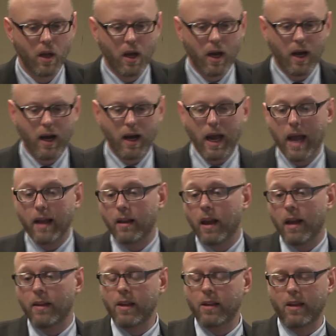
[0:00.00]

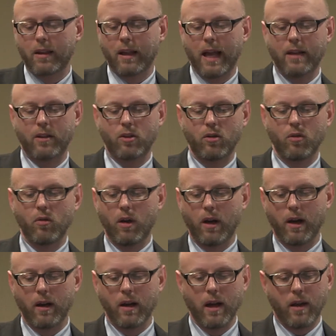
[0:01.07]
And this has led
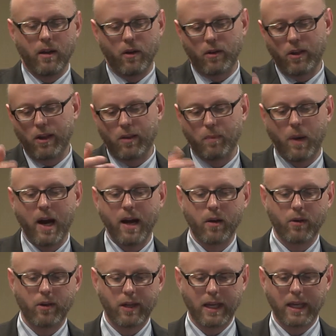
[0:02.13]
to, there's this
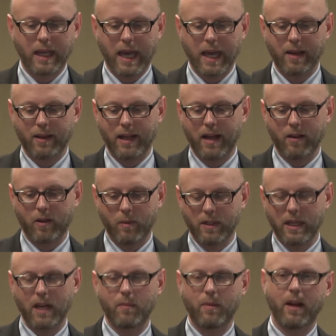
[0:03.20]
BioSig case now, it's been
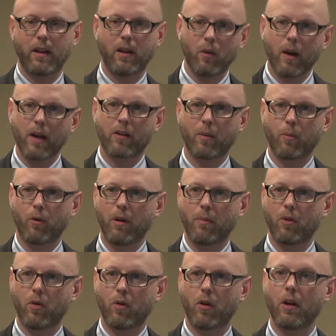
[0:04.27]
taken by the US Supreme
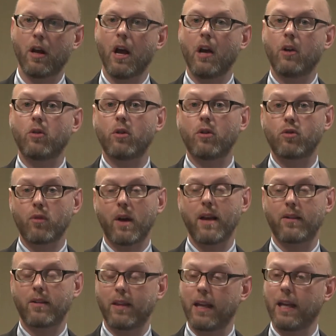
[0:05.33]
Court to
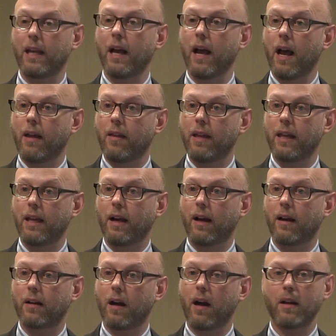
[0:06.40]
address the
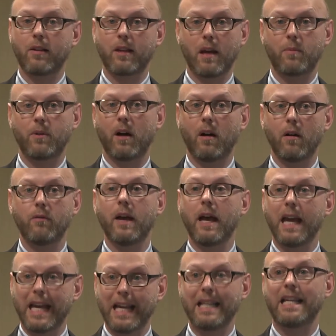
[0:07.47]
concept of
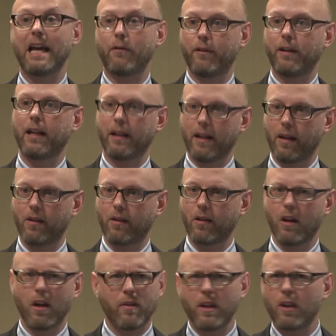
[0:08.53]
indefiniteness.
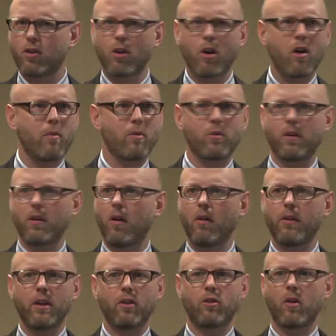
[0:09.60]
these terms, what do all
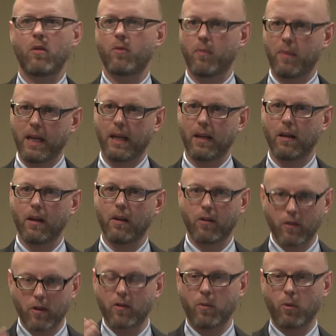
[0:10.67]
these terms mean? So
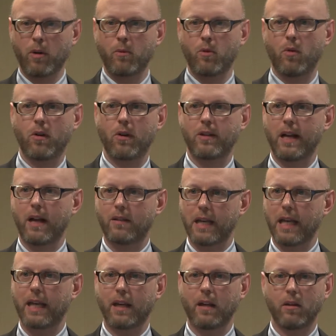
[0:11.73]
the Supreme Court is now
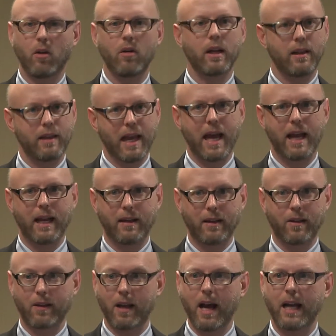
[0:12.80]
taking a look at that and
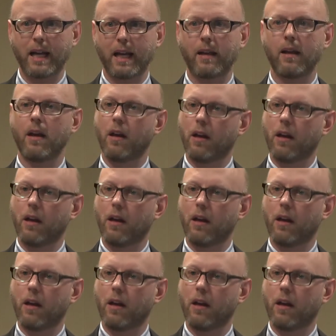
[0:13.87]
deciding,